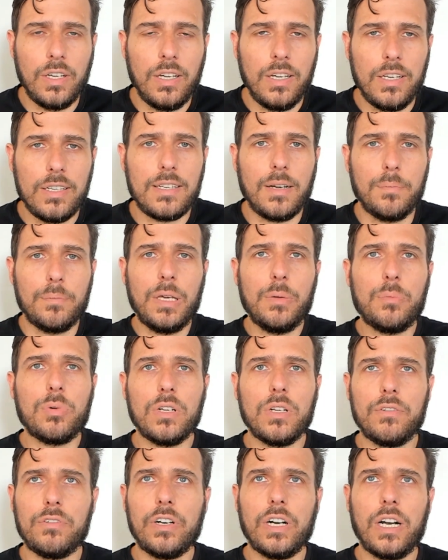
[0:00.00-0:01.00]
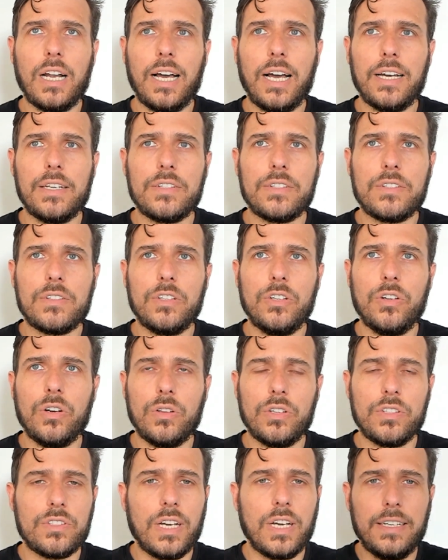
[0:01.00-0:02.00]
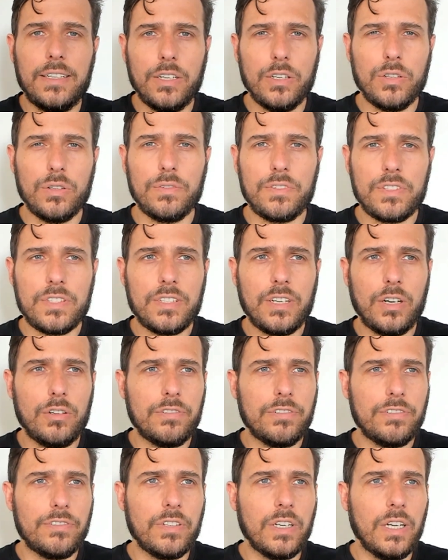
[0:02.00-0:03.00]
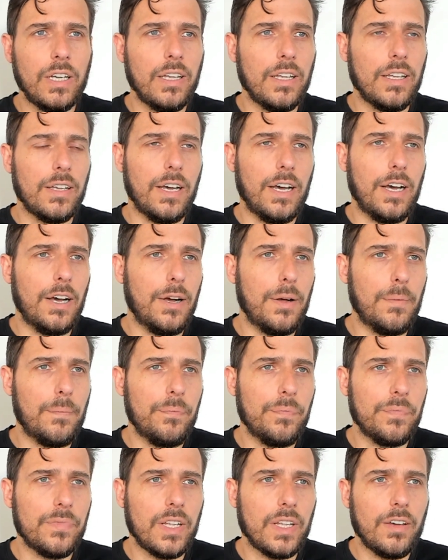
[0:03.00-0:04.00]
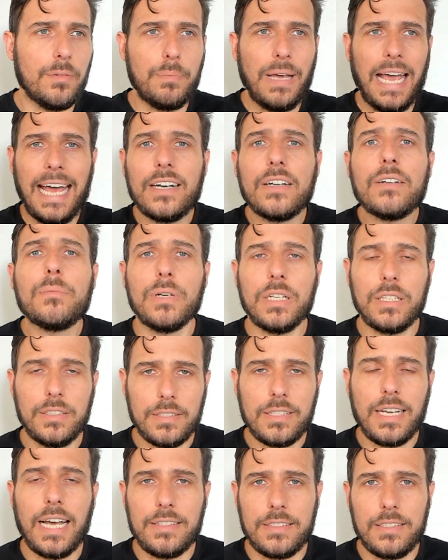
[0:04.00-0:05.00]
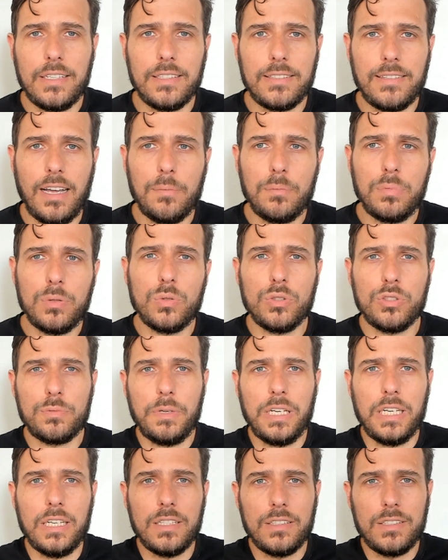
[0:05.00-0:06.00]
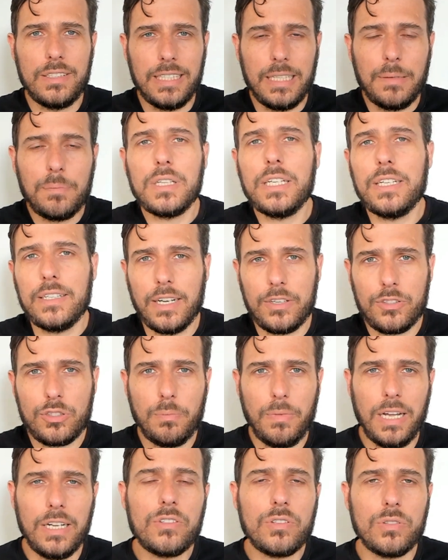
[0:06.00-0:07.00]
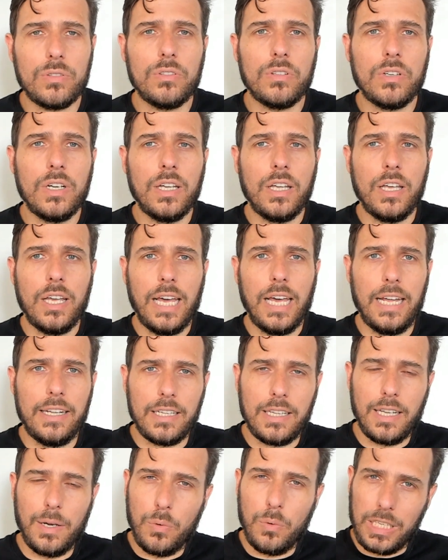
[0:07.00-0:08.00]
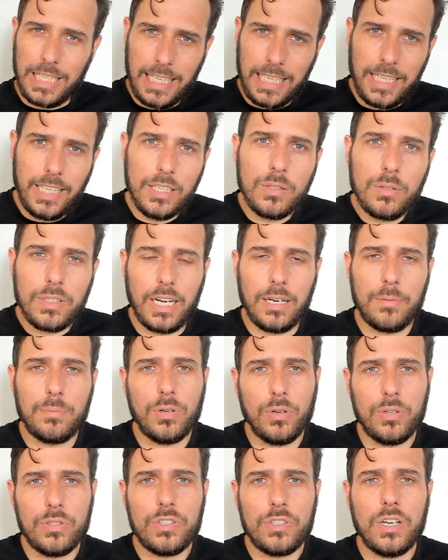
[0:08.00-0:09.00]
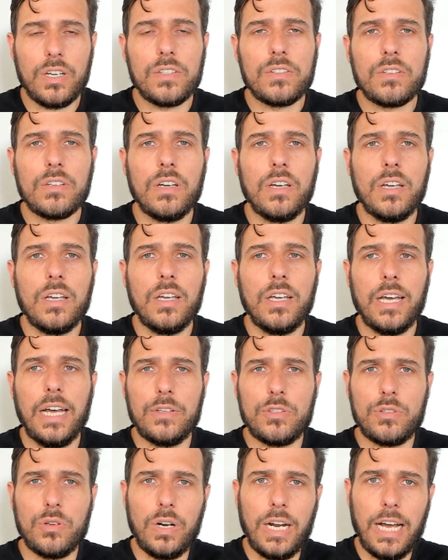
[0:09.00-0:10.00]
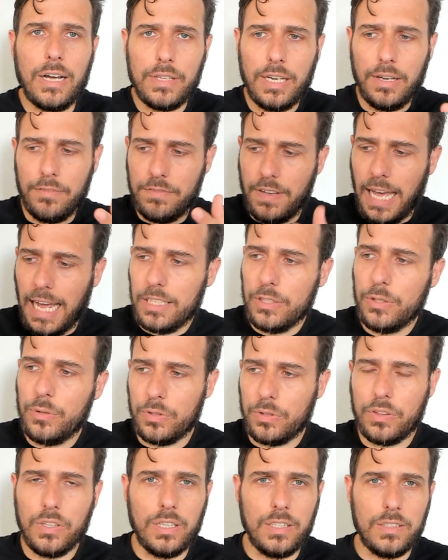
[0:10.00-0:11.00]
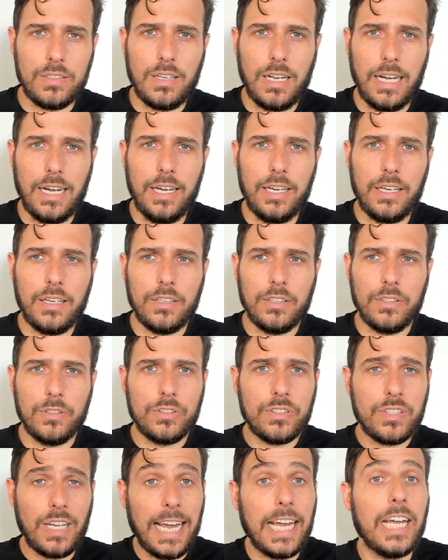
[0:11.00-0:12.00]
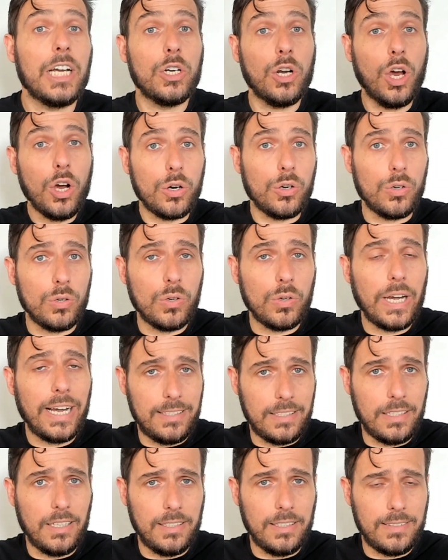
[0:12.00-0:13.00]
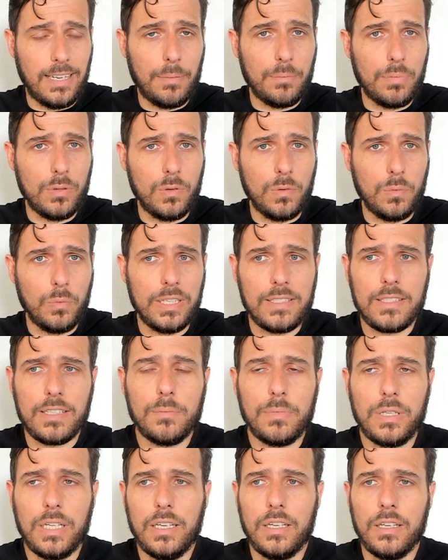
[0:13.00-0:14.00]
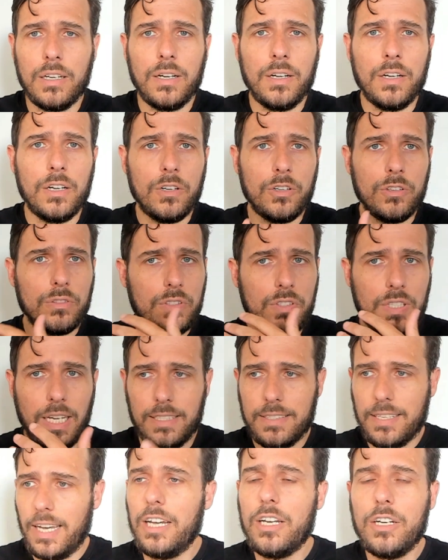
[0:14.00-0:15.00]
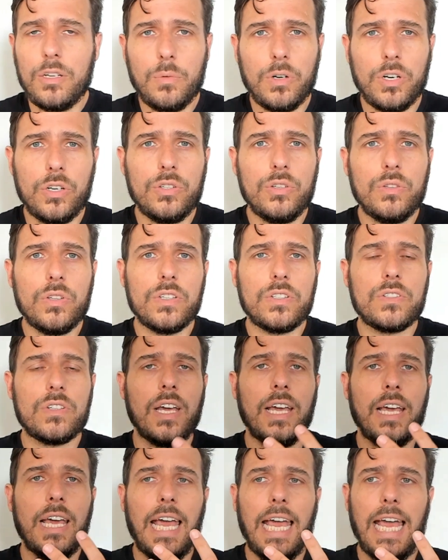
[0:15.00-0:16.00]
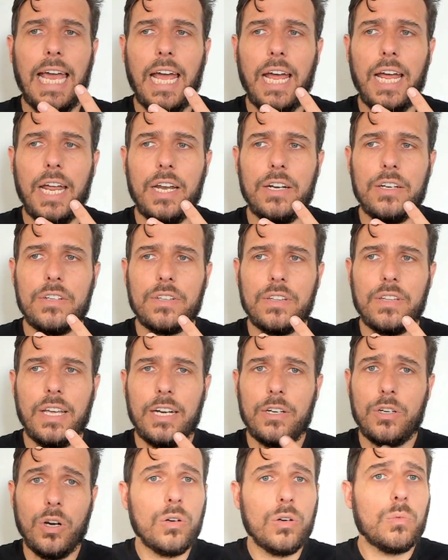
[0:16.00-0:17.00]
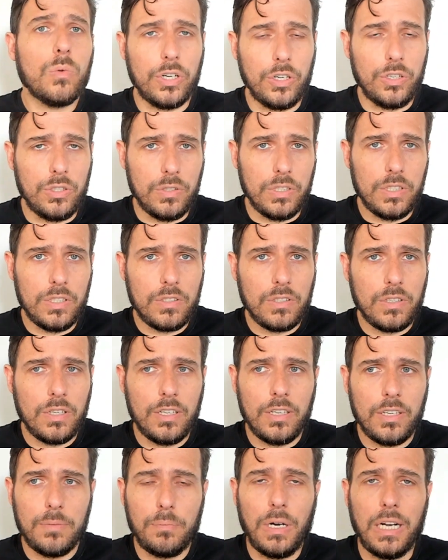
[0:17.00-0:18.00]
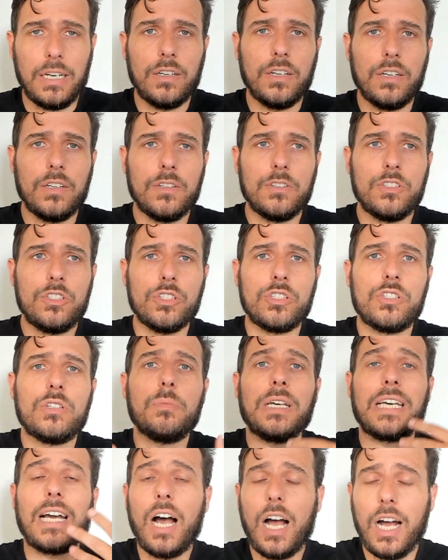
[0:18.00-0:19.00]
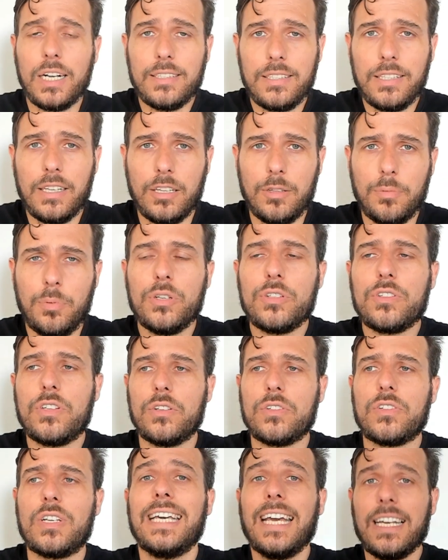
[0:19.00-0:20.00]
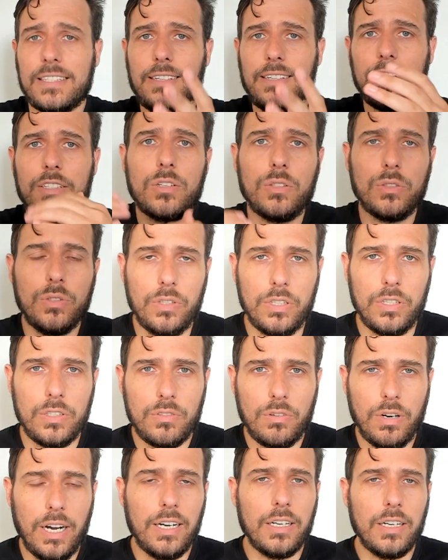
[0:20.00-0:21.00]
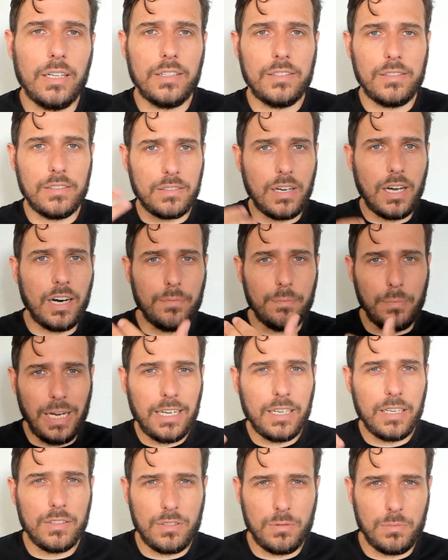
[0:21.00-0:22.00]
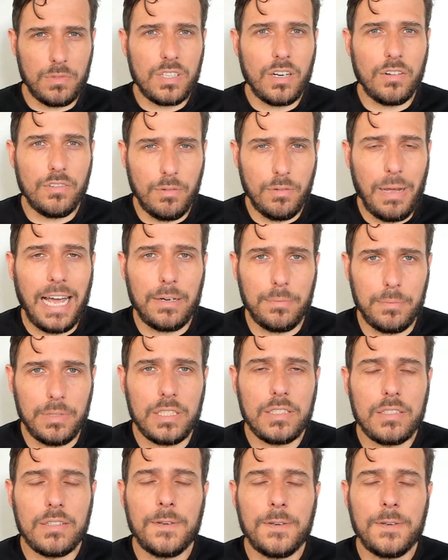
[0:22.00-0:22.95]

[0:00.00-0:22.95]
Some people have realized, you know, this idea of self abandonment, as an example, has been deeply detrimental and that they want to heal that process. And so now they value things like saying no, as an example, when somebody says, hey, do you want to do this? And they don't want to do it. But just to be kind to the other person, they'll say, yes, yes, I'll do it. Right. And this is kind of mechanism of self-abandonment.